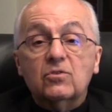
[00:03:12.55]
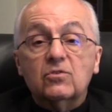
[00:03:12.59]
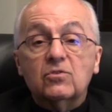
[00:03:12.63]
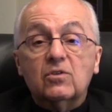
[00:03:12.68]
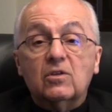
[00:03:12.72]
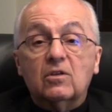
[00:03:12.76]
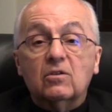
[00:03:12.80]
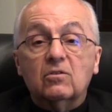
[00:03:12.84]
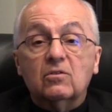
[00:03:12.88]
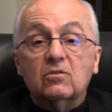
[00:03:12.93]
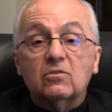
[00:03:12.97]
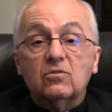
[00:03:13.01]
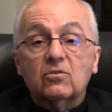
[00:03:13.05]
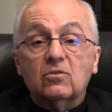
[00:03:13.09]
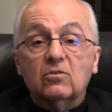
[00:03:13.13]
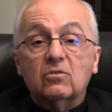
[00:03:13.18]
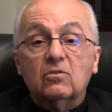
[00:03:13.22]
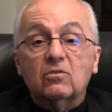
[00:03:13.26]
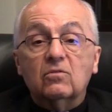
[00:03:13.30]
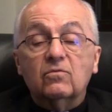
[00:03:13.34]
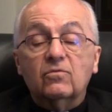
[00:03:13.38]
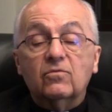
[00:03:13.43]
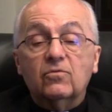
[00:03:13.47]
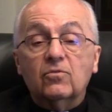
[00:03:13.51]
is
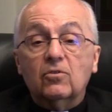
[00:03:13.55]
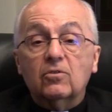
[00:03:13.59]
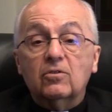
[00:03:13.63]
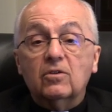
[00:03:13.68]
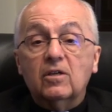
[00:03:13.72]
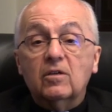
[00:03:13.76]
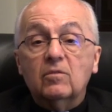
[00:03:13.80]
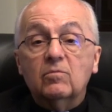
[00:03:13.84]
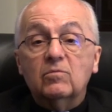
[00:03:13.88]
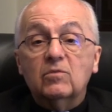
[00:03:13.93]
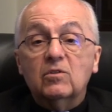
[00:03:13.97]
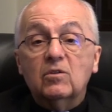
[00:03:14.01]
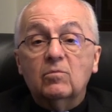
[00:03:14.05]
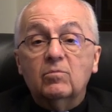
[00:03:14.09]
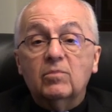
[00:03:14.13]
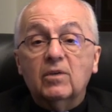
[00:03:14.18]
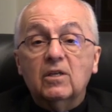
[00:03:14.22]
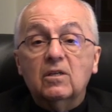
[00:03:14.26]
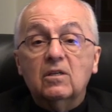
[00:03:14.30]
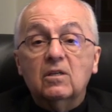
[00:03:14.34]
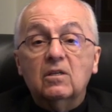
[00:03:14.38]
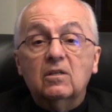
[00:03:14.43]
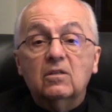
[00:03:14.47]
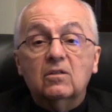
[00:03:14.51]
concerned for him to
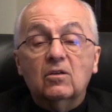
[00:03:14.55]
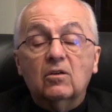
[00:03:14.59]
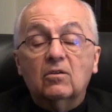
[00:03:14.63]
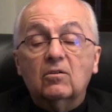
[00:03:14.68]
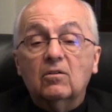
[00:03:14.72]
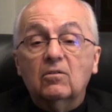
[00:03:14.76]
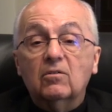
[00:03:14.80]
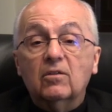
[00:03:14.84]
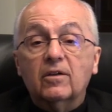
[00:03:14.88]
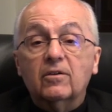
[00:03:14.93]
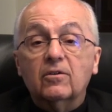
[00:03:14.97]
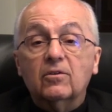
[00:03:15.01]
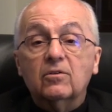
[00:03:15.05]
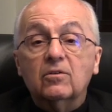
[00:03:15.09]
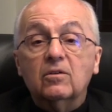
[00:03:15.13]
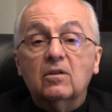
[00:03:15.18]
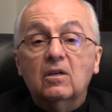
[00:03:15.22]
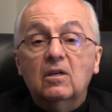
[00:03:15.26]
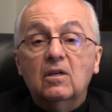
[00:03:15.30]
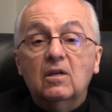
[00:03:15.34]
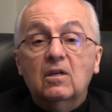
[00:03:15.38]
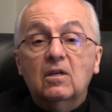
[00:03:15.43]
be declared